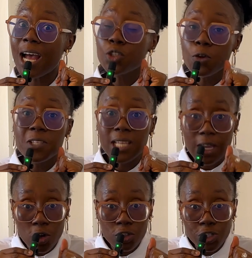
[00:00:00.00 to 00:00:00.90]
out of
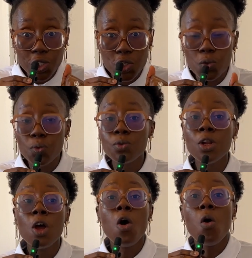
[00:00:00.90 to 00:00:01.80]
secondary school
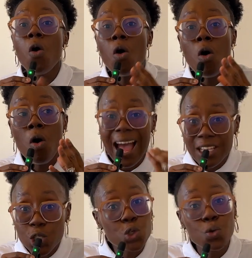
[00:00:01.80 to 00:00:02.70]
or high
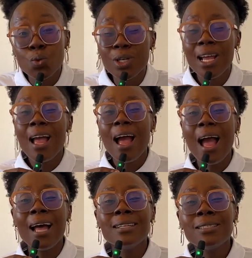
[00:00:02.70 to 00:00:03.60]
school
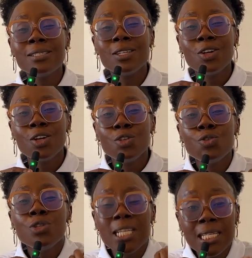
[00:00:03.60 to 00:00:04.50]
and
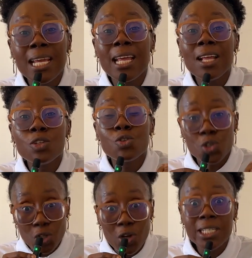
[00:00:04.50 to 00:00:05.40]
you need to
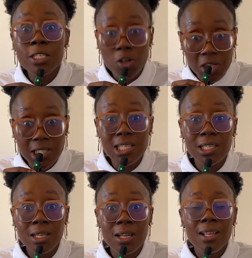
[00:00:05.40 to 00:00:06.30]
study
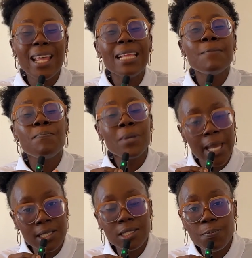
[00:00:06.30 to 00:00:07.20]
nursing, then the
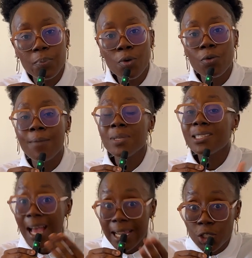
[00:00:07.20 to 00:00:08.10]
BSc program is
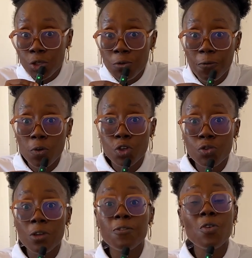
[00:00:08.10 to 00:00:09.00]
ideal for
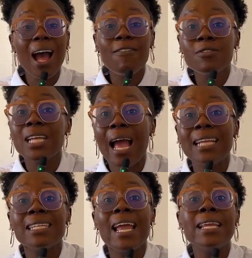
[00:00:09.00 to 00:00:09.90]
you. If you haven't
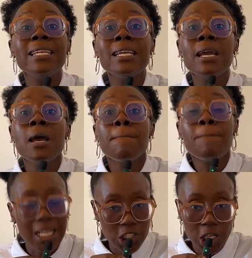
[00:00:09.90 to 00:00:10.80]
had any
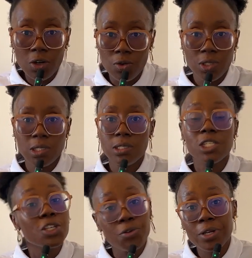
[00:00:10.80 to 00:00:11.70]
bachelor's
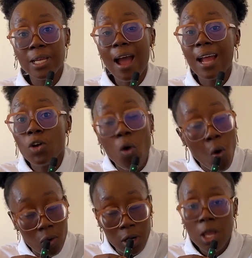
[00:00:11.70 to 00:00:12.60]
degree at
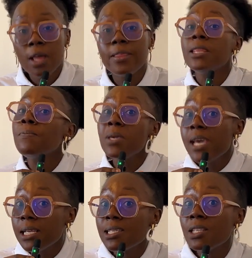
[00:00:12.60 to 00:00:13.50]
all, then the
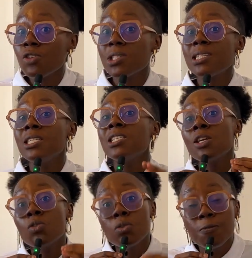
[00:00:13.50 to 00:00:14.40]
BSc nursing is
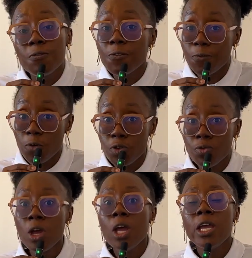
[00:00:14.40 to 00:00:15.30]
a good fit for you.